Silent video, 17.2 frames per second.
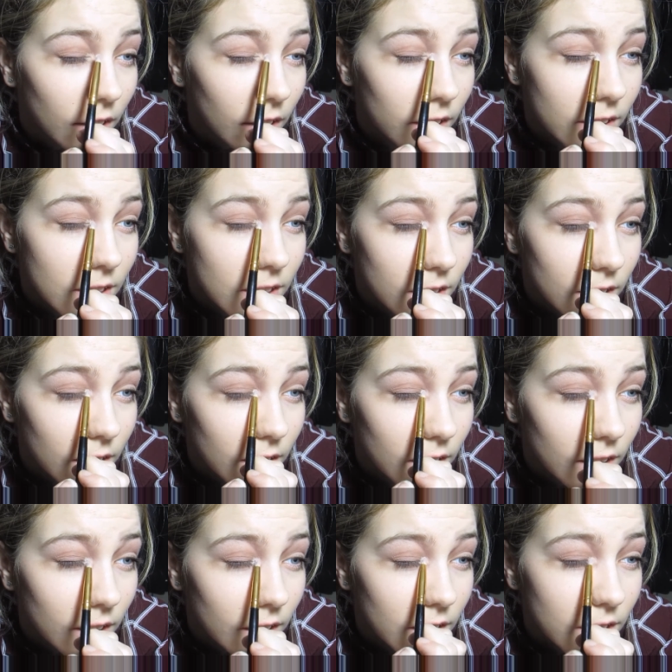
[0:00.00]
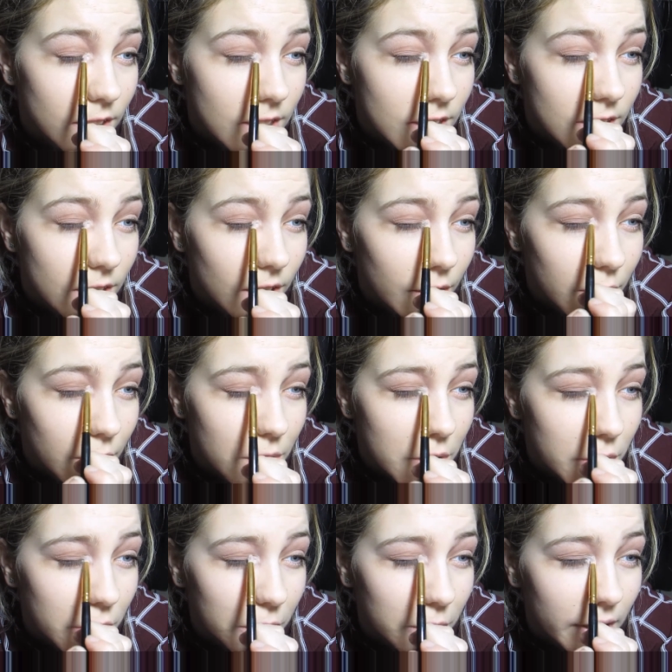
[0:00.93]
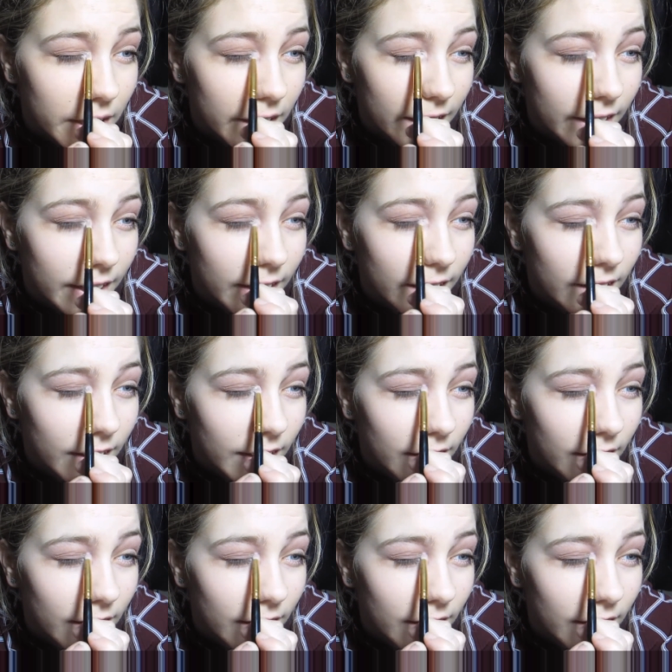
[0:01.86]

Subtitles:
This is so chalky,